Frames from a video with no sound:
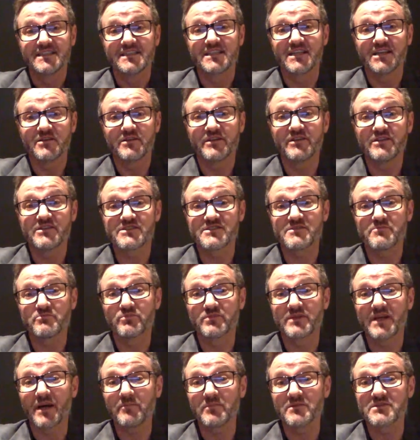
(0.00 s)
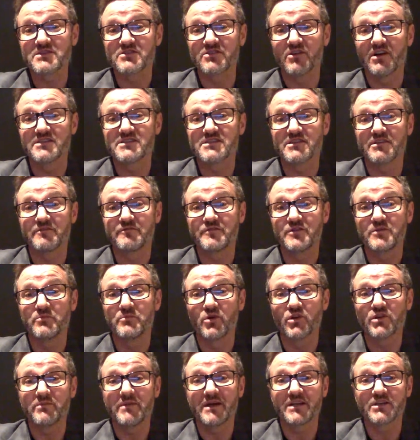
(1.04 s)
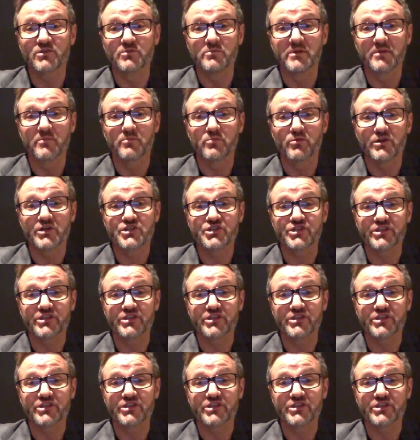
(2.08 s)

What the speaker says: There's a couple of sides that if you put them under a bit of